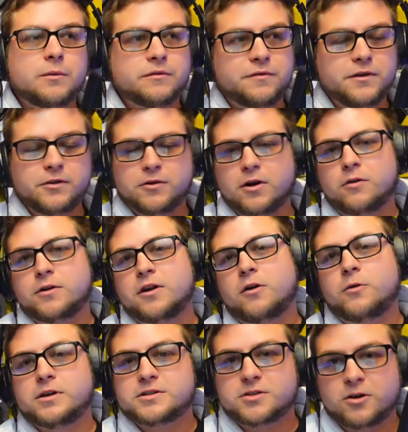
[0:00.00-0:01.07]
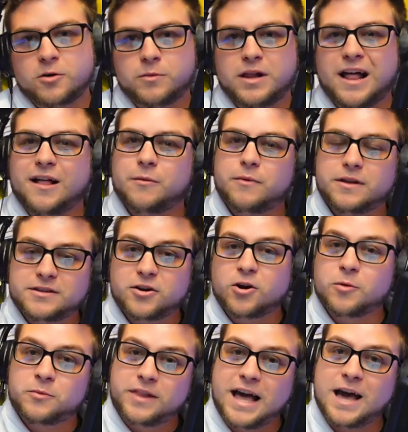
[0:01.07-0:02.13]
If you don't know what Term Lab,
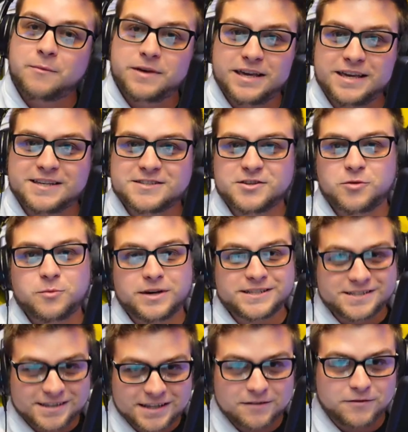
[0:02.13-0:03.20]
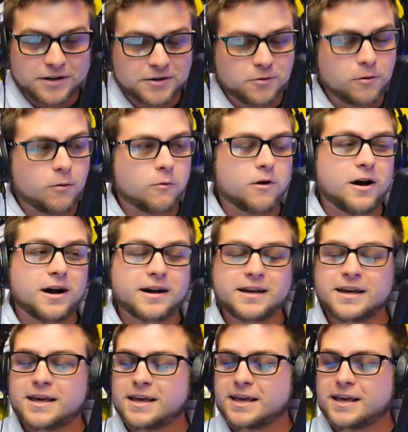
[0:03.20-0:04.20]
Term Lab is, you must live under a rock.